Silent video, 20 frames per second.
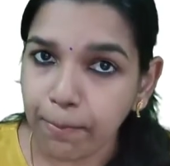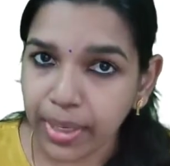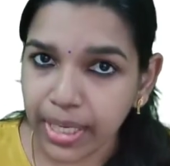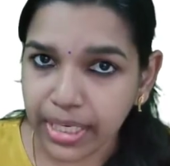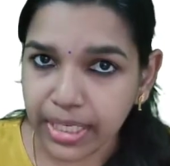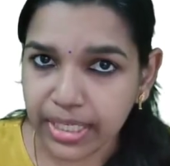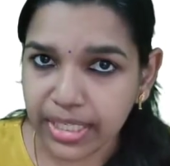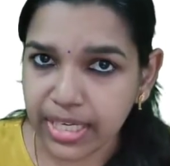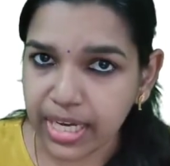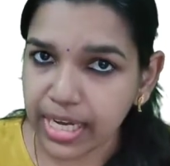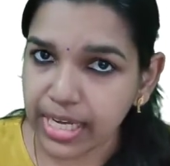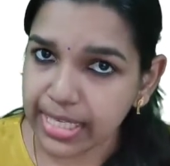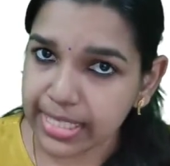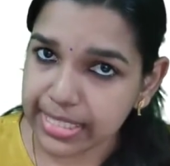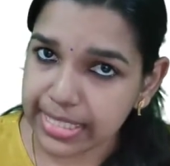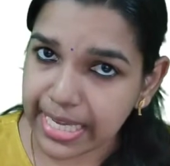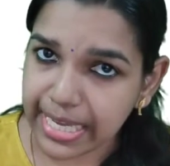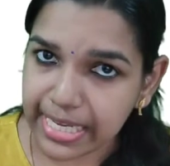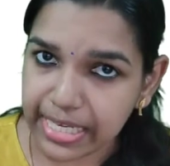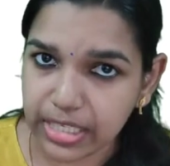Balya
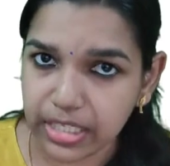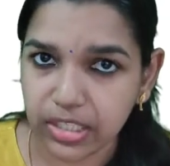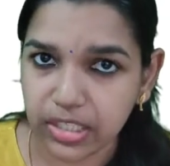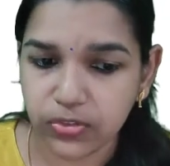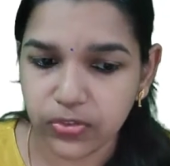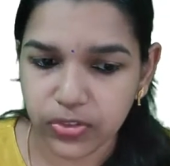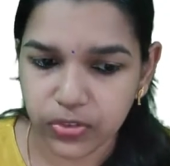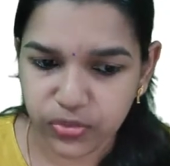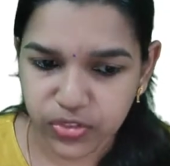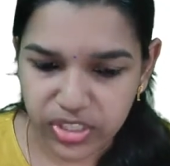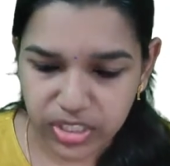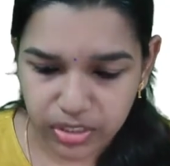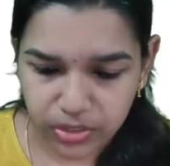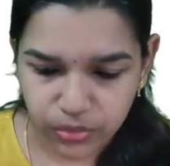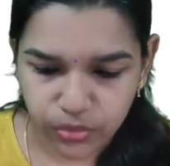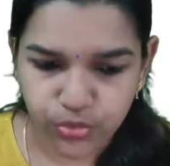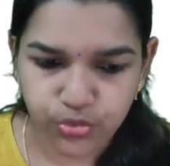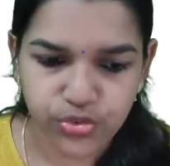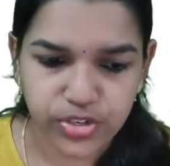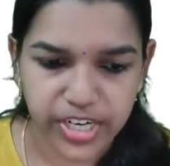it increases the
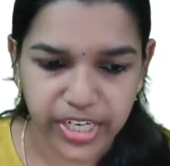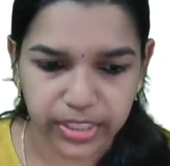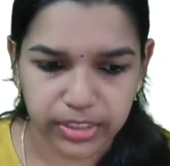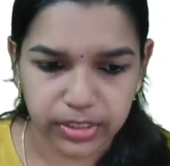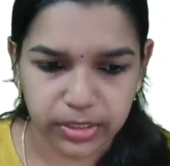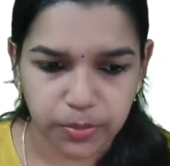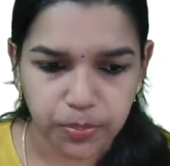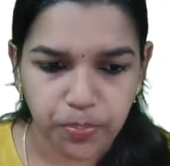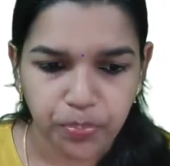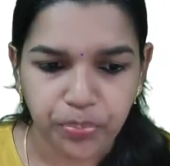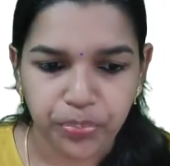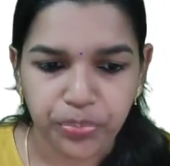strength.